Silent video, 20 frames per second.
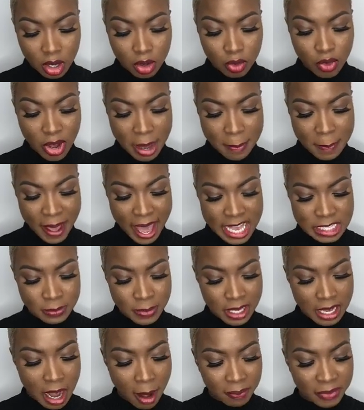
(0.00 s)
rape has
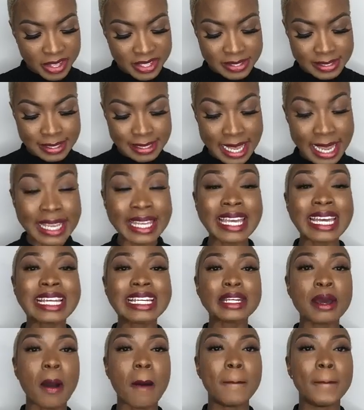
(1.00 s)
become the
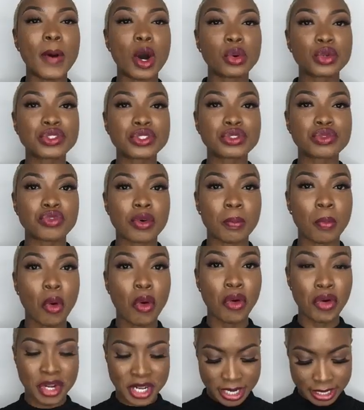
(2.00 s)
2nd most
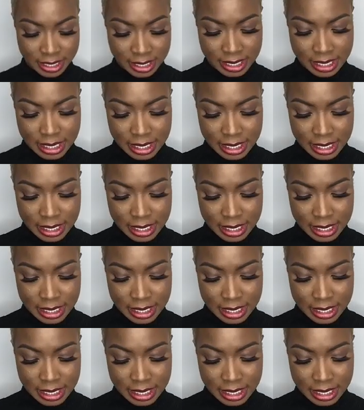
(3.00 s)
reported